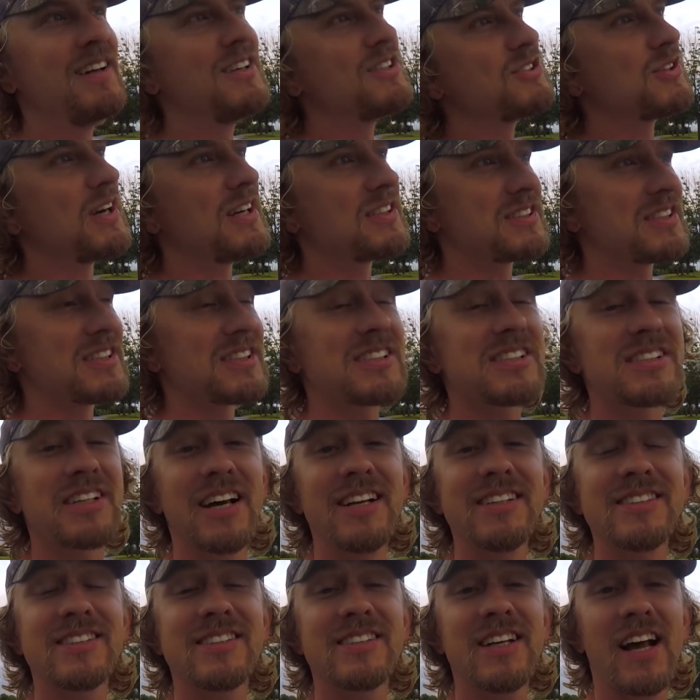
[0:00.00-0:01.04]
So as this
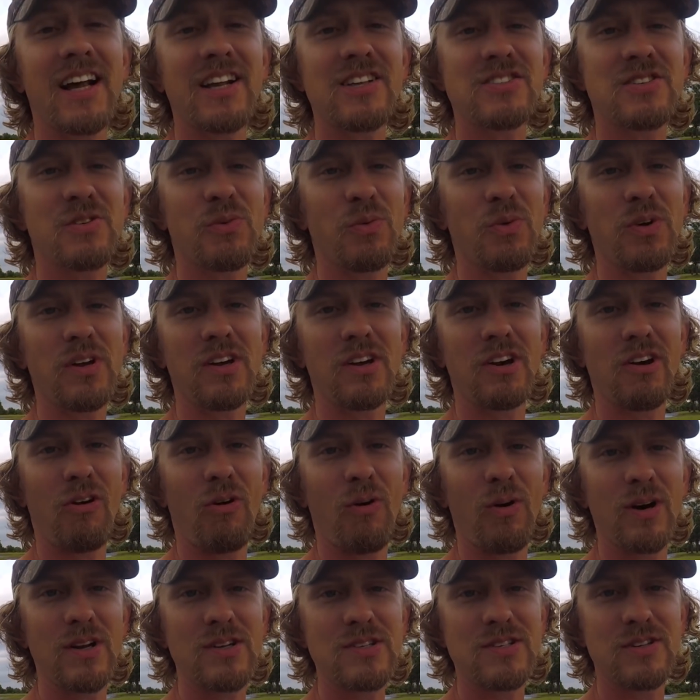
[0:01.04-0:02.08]
sun sets, we are
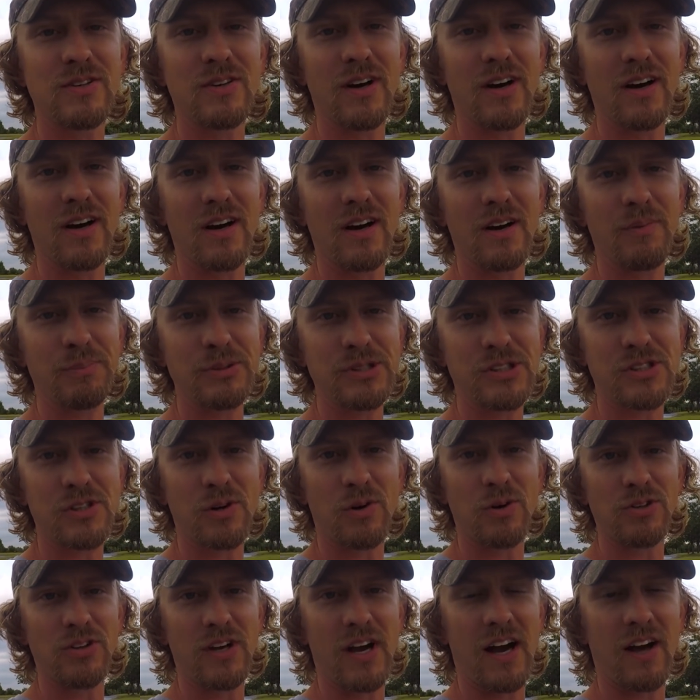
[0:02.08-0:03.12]
going to be
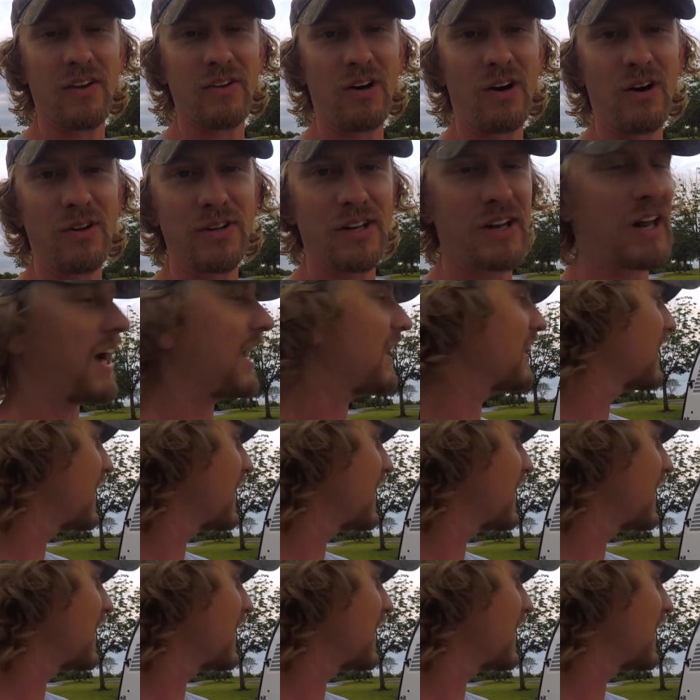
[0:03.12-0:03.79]
showing you how all the night